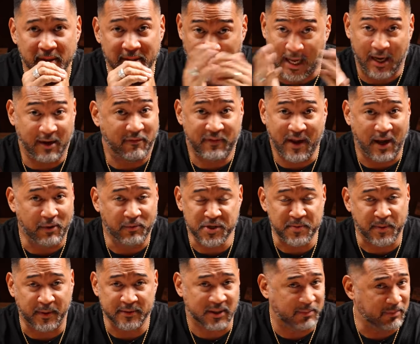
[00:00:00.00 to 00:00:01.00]
I've got
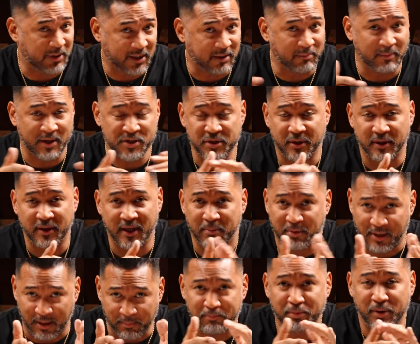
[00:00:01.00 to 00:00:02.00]
respect. I'm not going to mention her name,
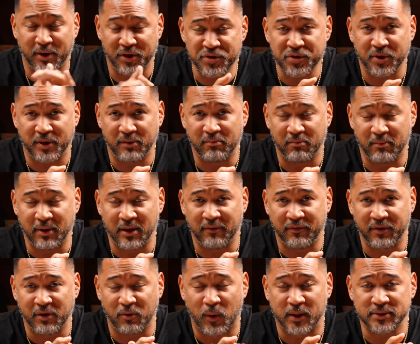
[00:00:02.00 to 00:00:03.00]
but I'm pretty sure many
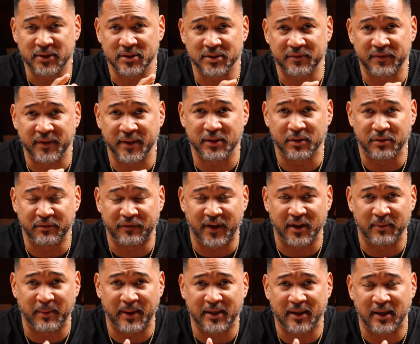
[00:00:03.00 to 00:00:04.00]
of you are watching this video who
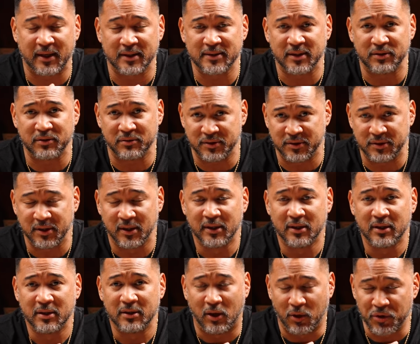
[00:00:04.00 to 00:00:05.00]
follow my content, who's
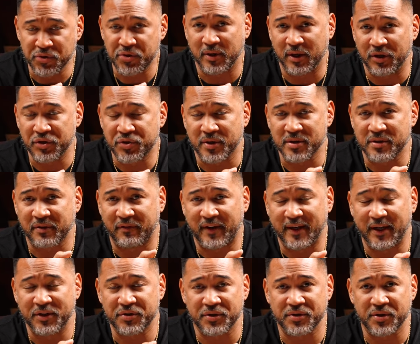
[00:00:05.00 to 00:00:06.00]
also in the insurance and
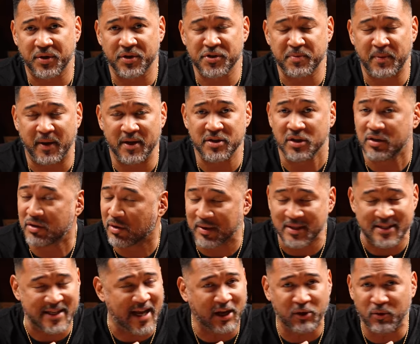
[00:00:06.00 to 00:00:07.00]
financial service space. You know
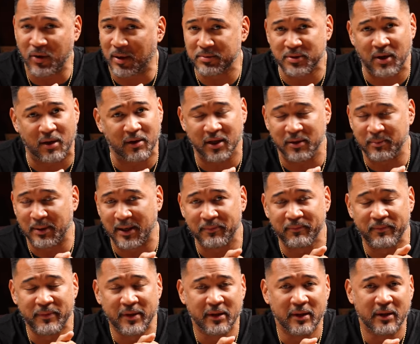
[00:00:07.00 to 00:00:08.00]
exactly what I'm talking
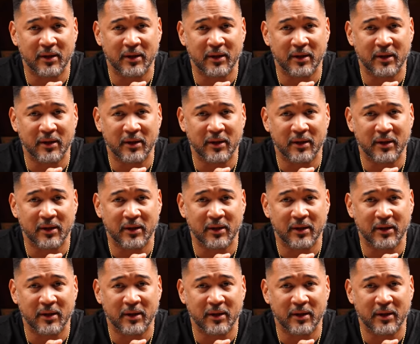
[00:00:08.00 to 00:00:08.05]
about.